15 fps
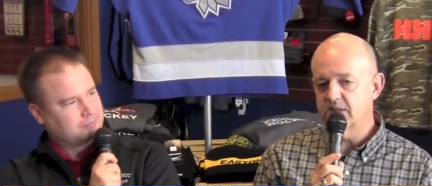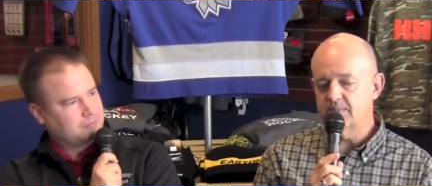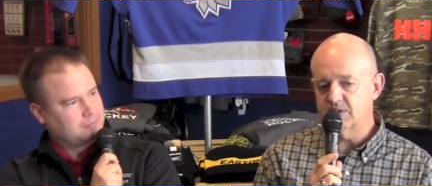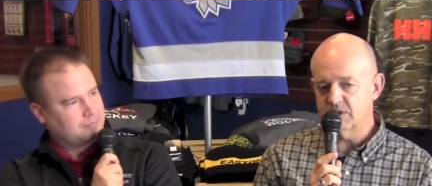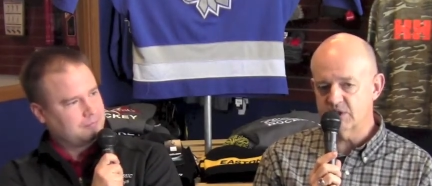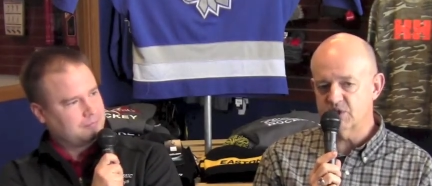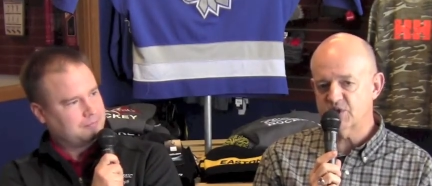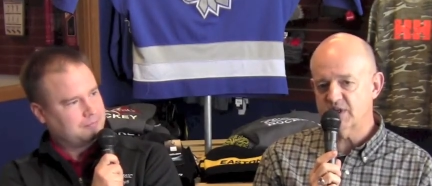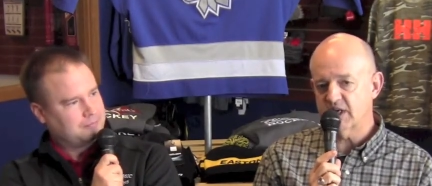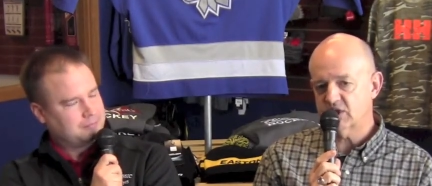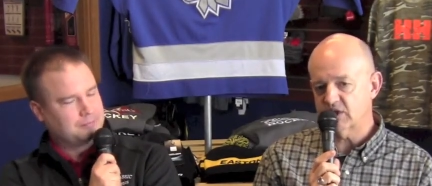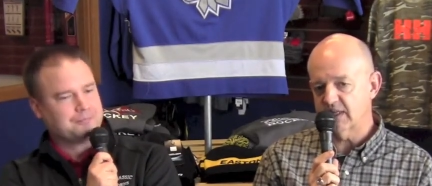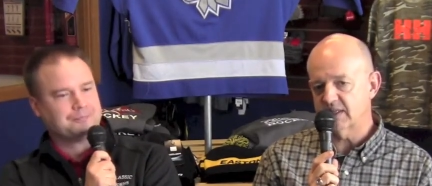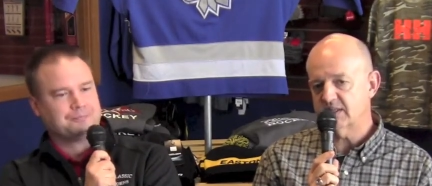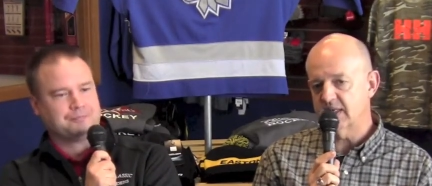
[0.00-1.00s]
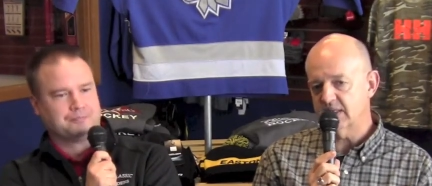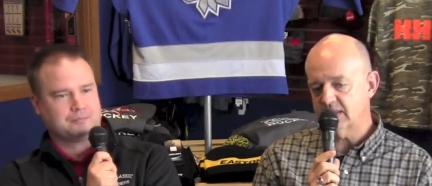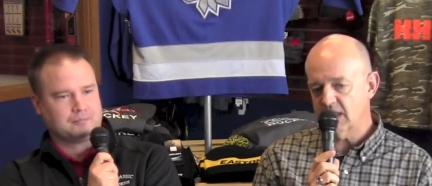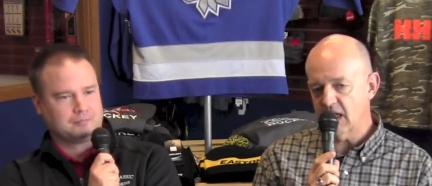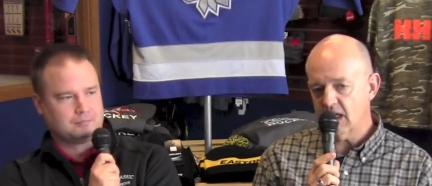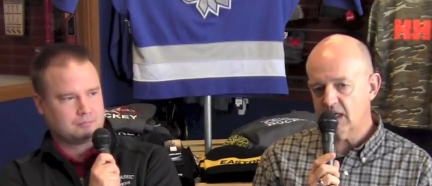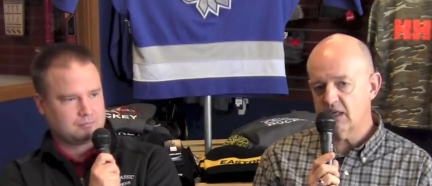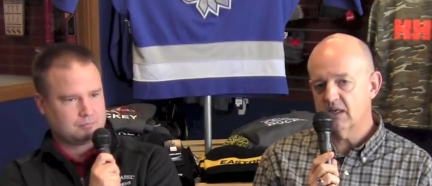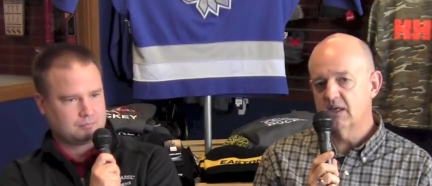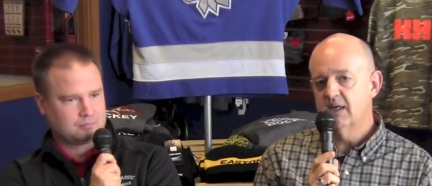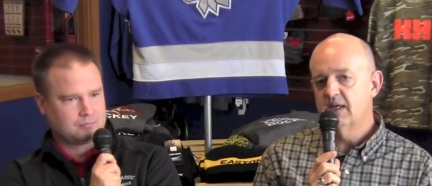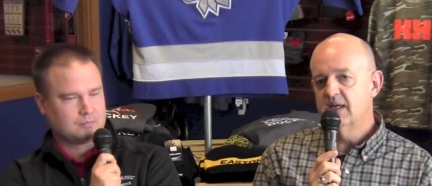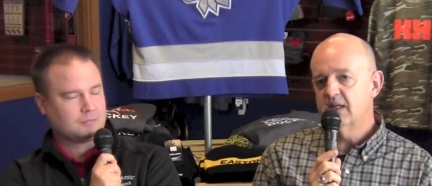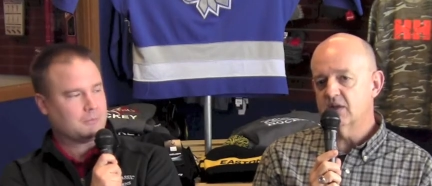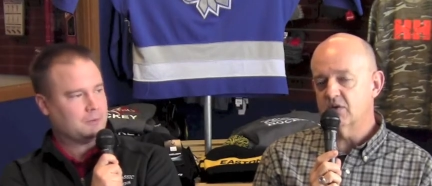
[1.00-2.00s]
Speaker 1: um, is in the section. That's at Tech.
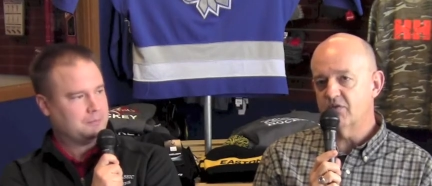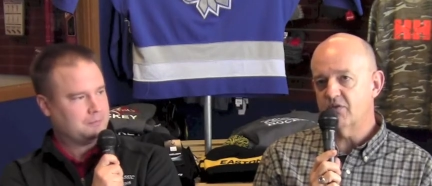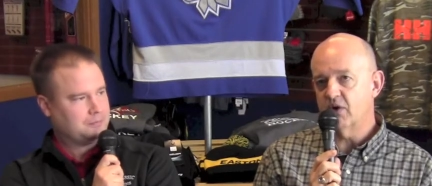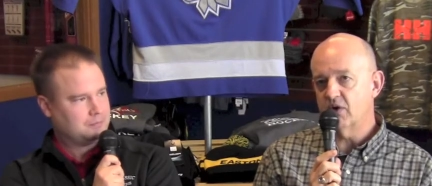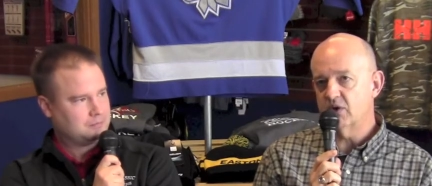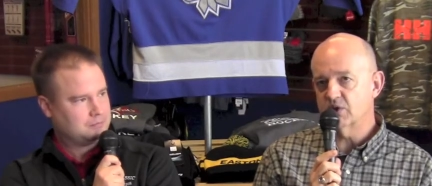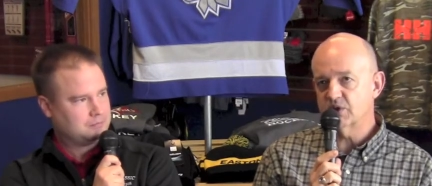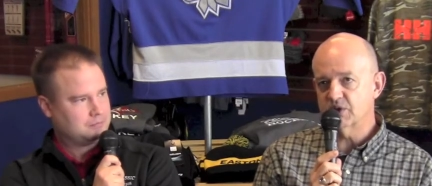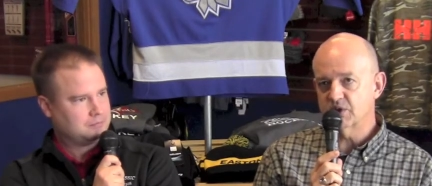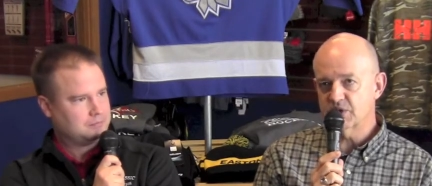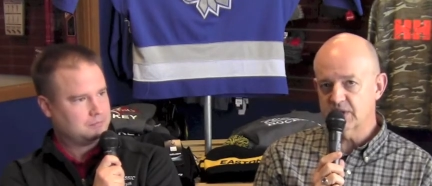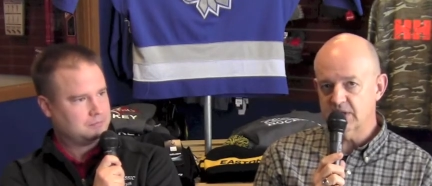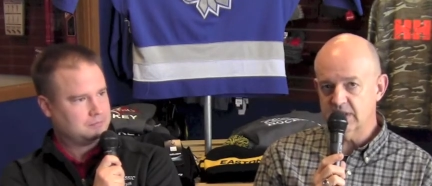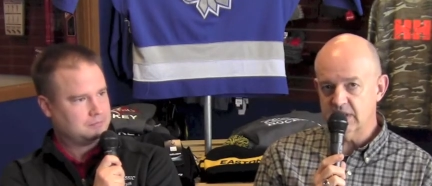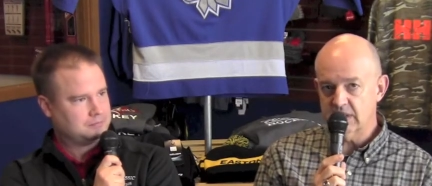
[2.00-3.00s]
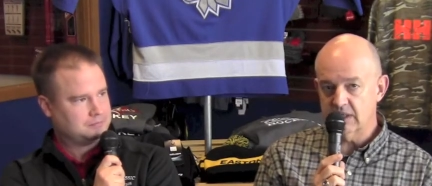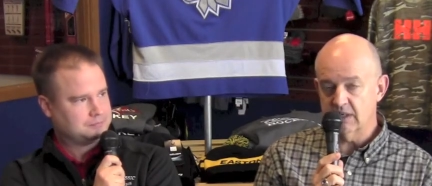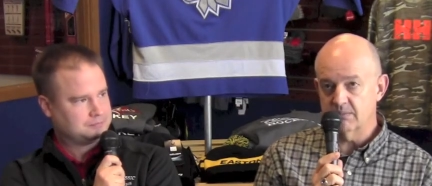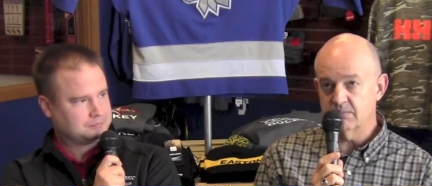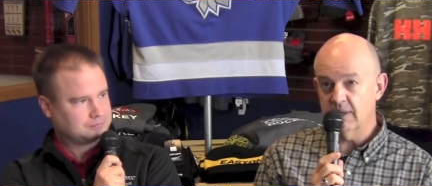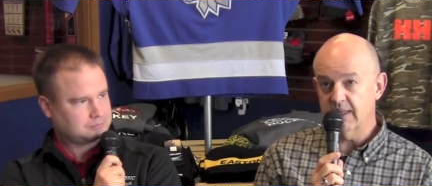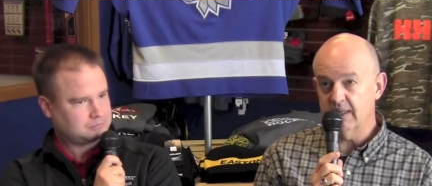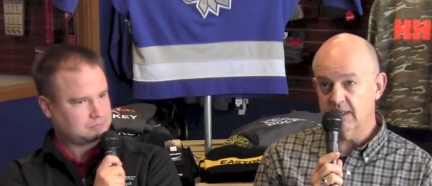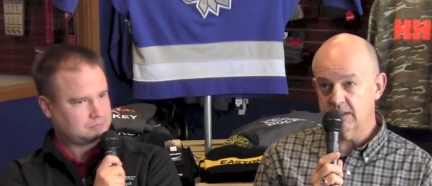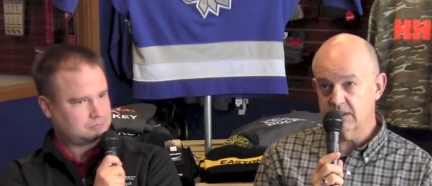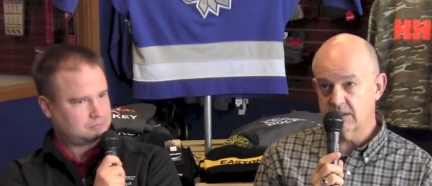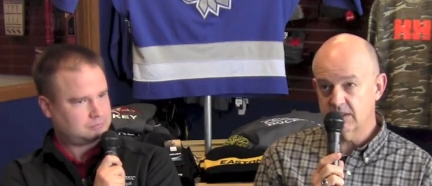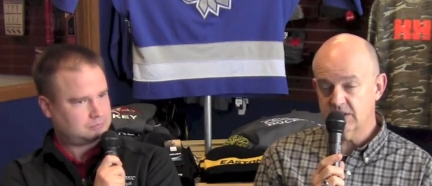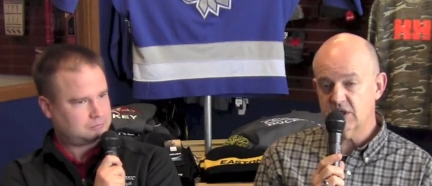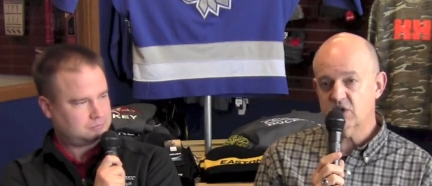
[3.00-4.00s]
Little Falls is in, um, I think it's
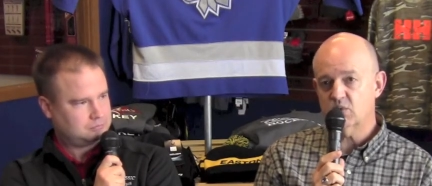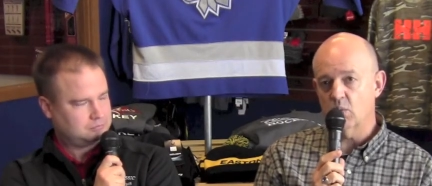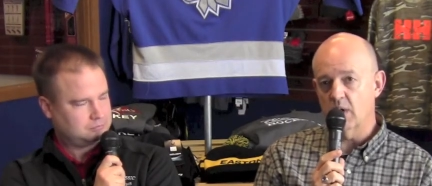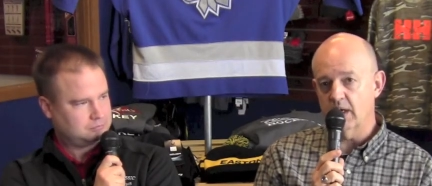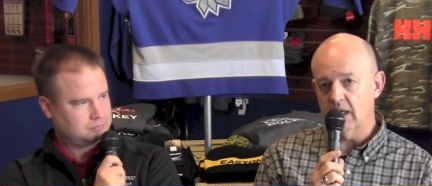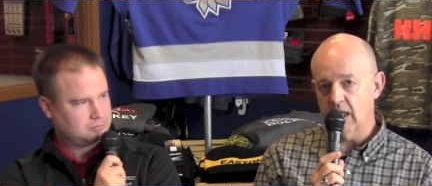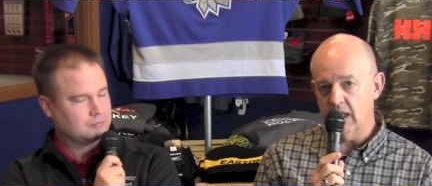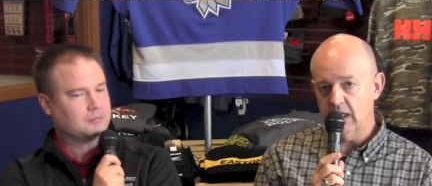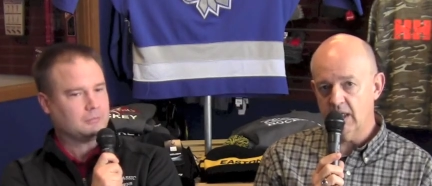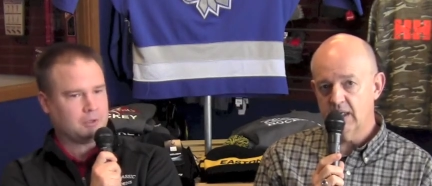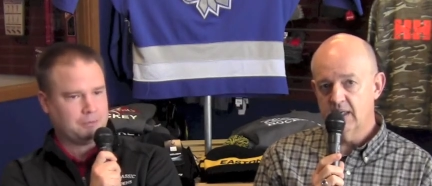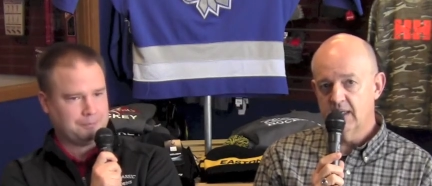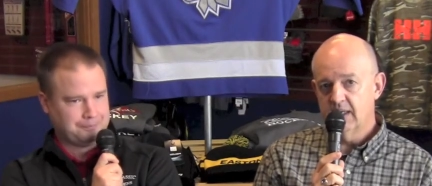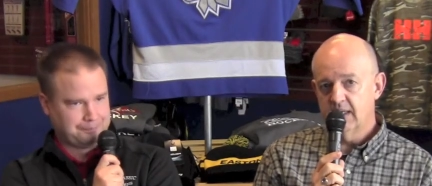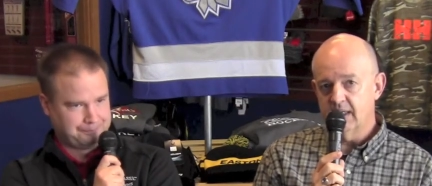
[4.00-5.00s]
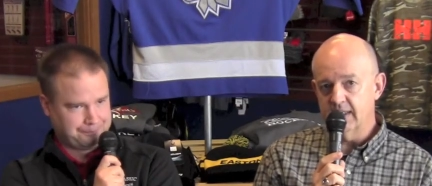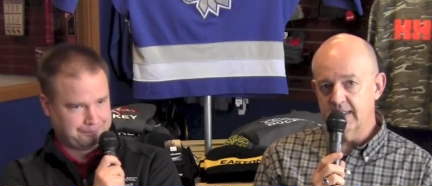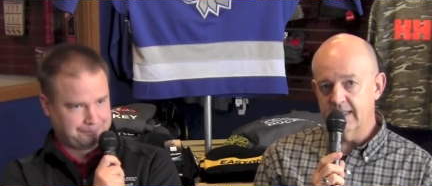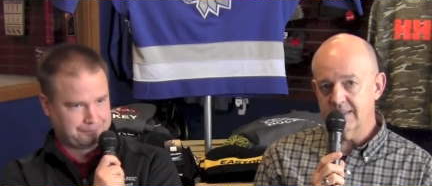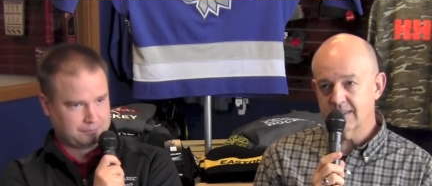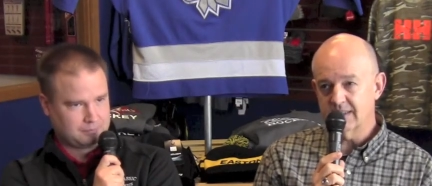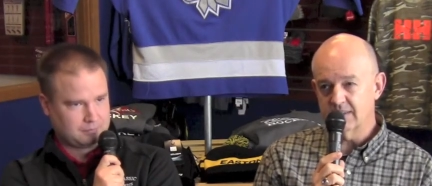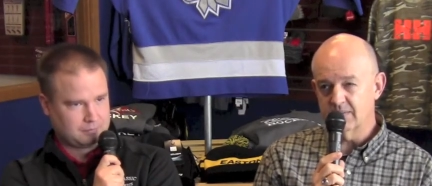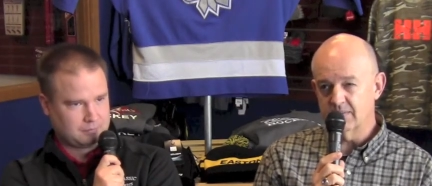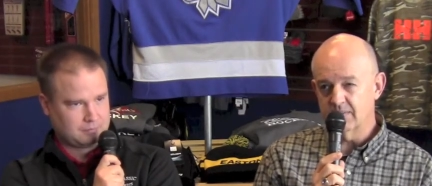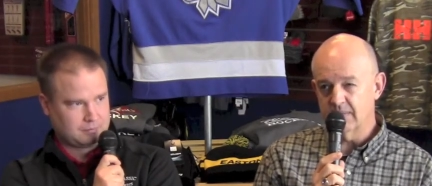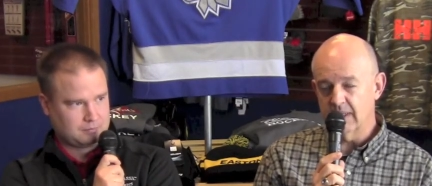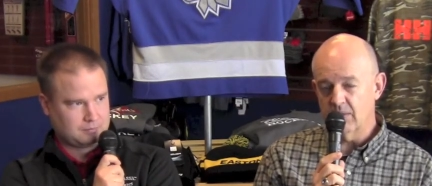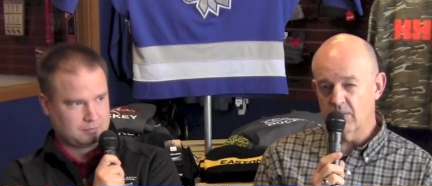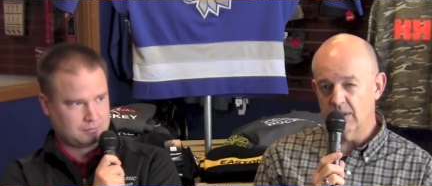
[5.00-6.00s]
six one A. Yep. And that's
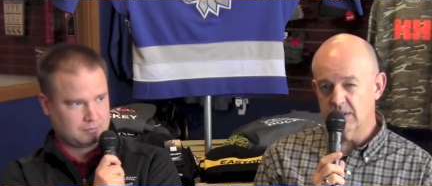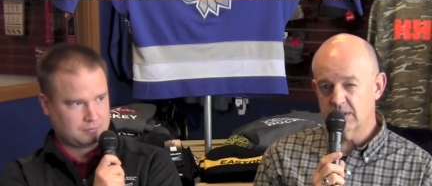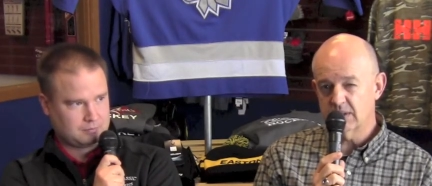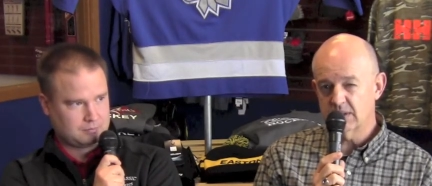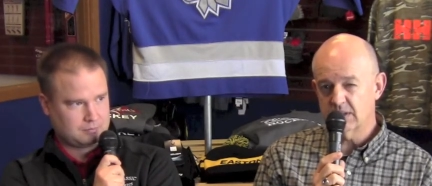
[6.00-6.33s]
in, I want to